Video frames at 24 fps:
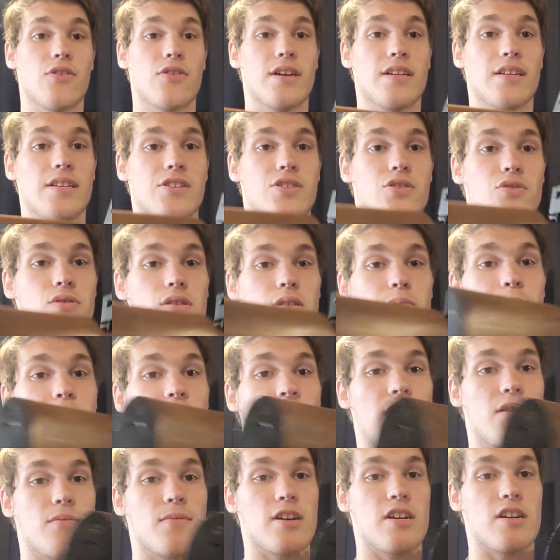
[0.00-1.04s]
getting to the
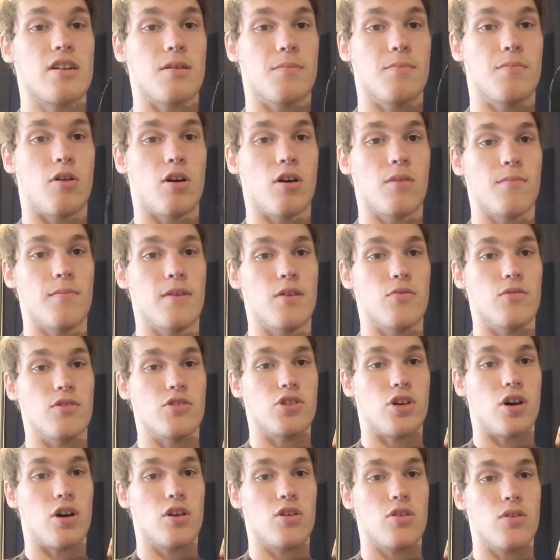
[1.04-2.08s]
battery compartment, which
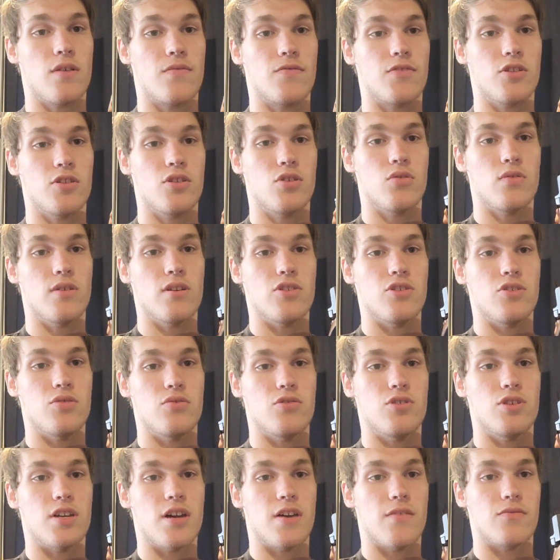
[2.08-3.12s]
all you have to do is you
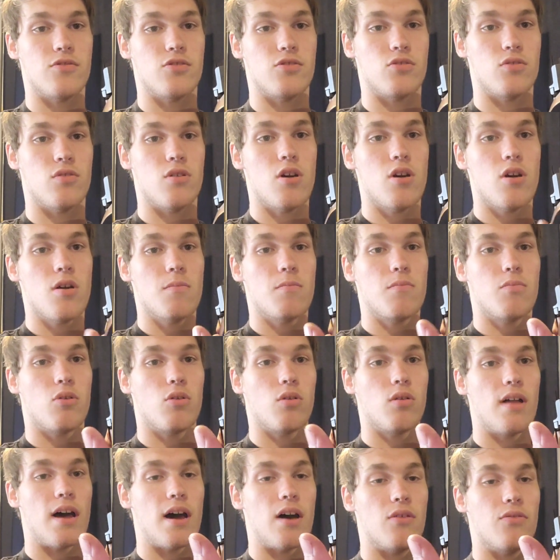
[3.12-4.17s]
just have to
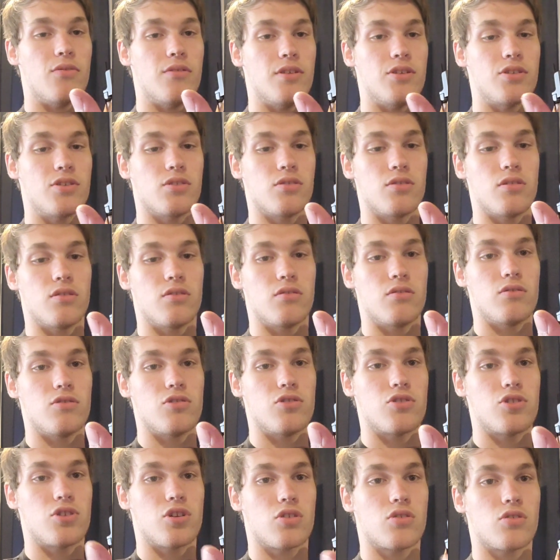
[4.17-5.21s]
pull out this little
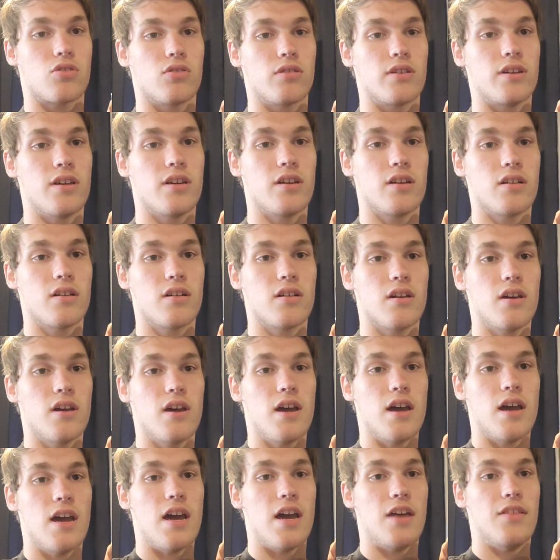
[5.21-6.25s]
circle here
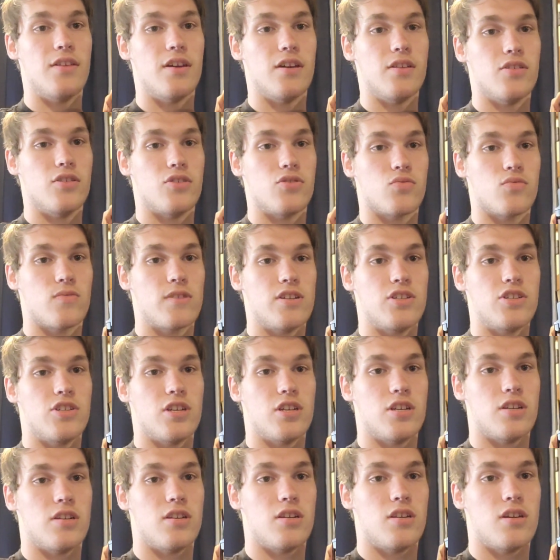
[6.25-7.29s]
and then just reach
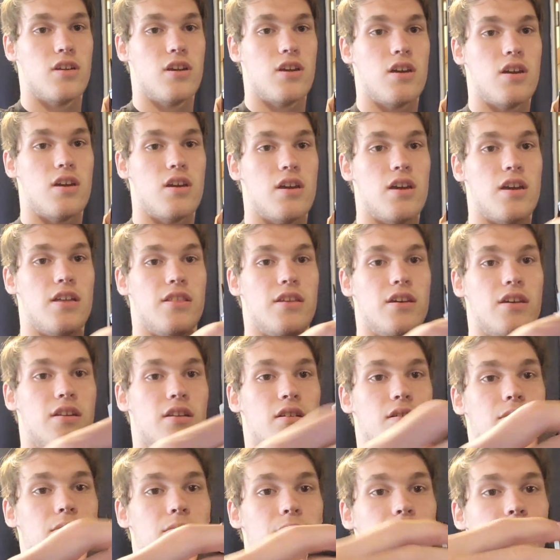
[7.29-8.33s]
in and then
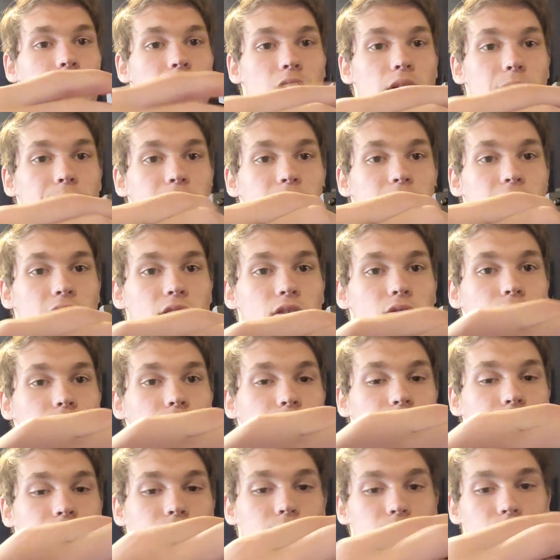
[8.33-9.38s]
pop it out.
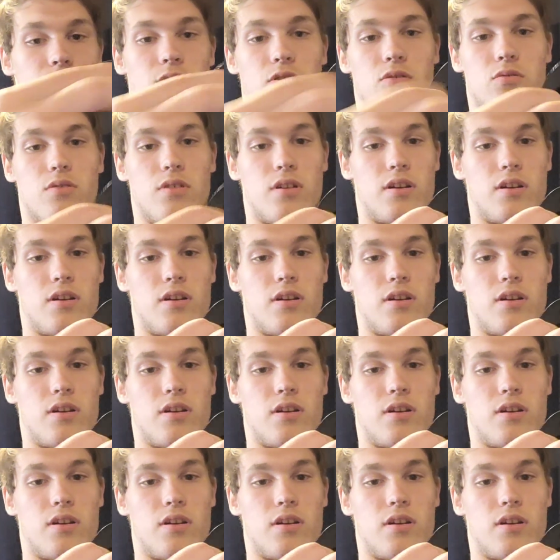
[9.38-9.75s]
Hold